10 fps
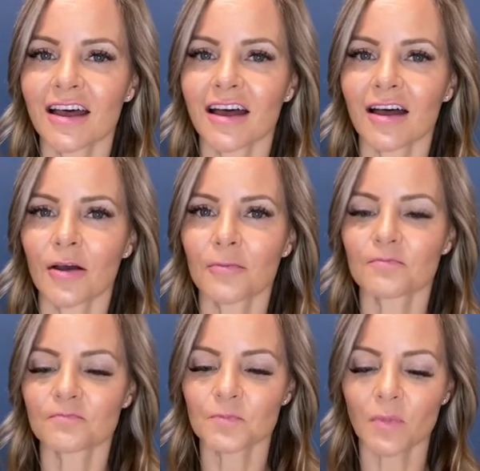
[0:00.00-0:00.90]

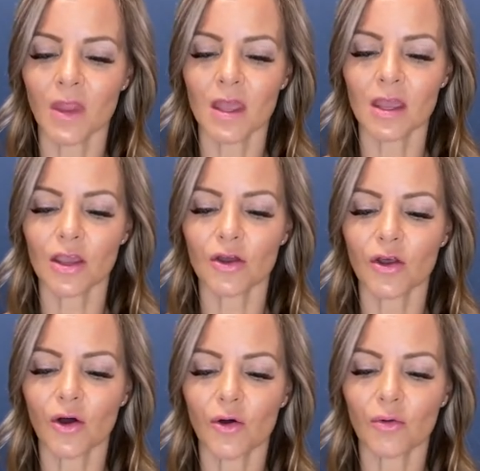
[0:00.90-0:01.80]

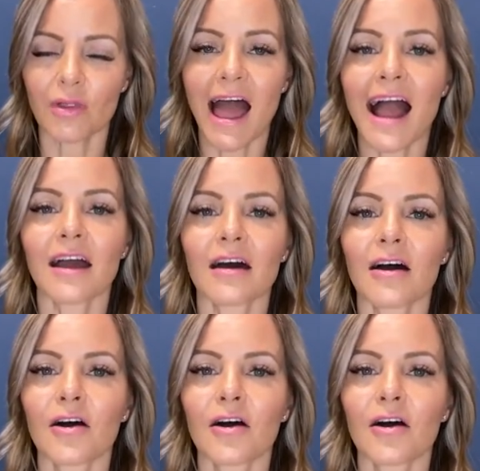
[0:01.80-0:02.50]
lack